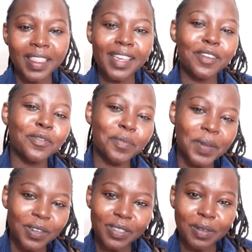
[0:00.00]
Thank you for my
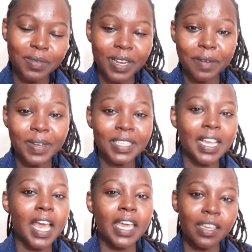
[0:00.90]
new subscribers.
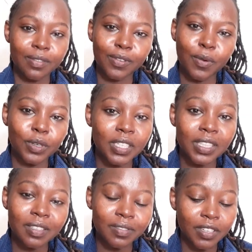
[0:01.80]
If you're watching
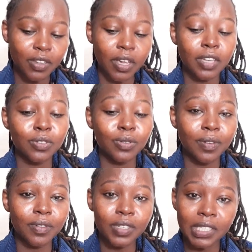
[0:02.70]
this video and you
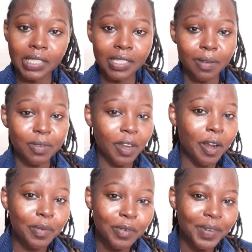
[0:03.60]
have not yet
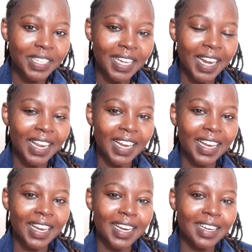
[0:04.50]
subscribed to my channel,
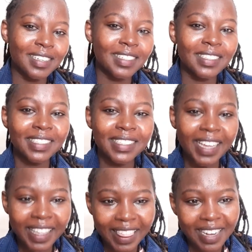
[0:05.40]

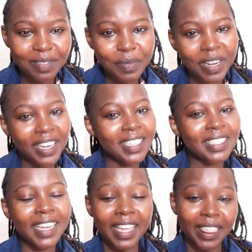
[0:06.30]
take that minute,
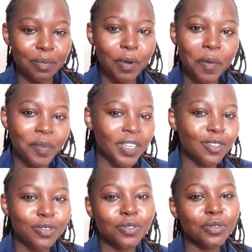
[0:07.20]
take the moment
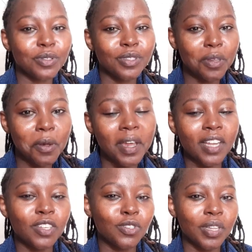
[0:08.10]
to do so
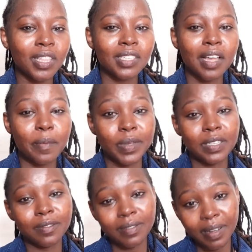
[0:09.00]
and join this
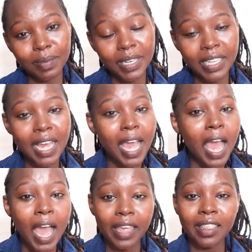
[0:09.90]
amazing family.
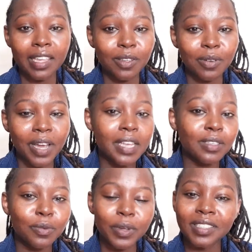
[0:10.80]
I thank you guys.
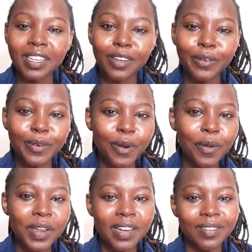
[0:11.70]
We are still
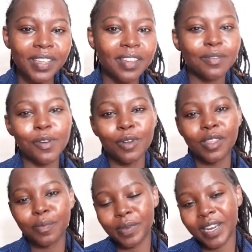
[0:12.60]
growing. We give God
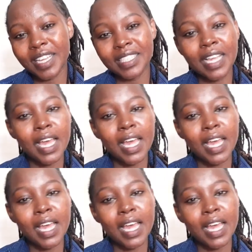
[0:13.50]
the praise.